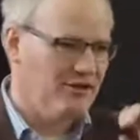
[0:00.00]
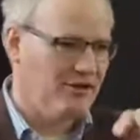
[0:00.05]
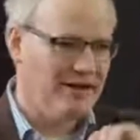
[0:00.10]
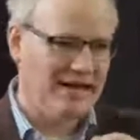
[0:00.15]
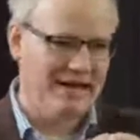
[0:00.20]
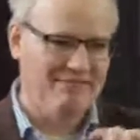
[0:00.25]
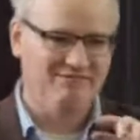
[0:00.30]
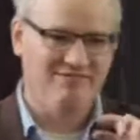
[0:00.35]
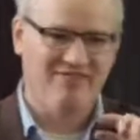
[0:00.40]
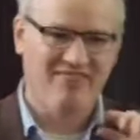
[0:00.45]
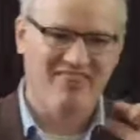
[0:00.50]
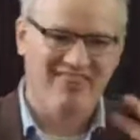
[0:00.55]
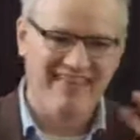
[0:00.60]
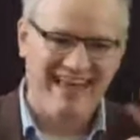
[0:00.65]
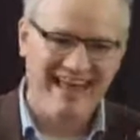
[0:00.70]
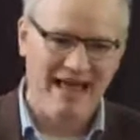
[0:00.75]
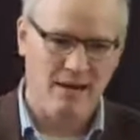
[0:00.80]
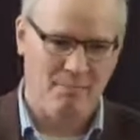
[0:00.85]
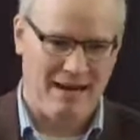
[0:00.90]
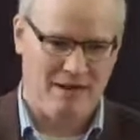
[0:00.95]
you don't even
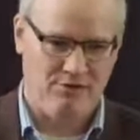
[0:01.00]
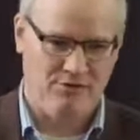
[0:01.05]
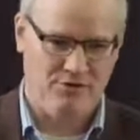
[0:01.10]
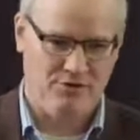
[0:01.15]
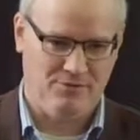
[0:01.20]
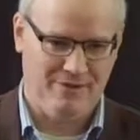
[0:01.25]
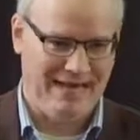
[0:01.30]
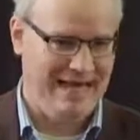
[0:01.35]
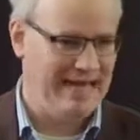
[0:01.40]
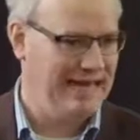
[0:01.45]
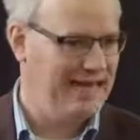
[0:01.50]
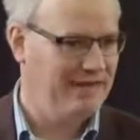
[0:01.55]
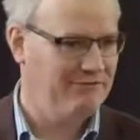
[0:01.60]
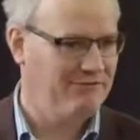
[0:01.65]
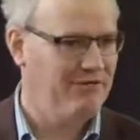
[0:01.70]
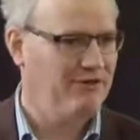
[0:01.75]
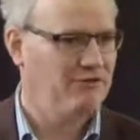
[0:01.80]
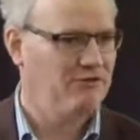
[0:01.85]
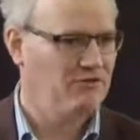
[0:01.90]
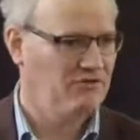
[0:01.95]
think about doing any
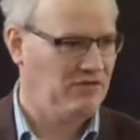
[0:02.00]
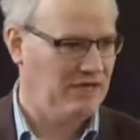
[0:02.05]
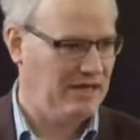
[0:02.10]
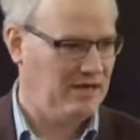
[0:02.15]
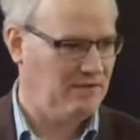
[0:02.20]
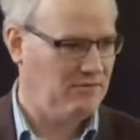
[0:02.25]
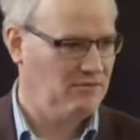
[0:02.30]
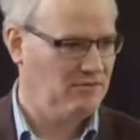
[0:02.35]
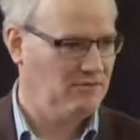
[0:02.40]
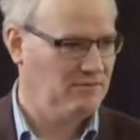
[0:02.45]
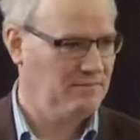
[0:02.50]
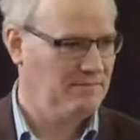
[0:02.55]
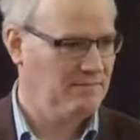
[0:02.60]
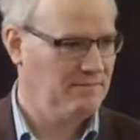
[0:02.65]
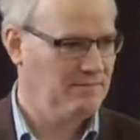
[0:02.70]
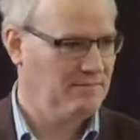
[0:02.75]
of those things.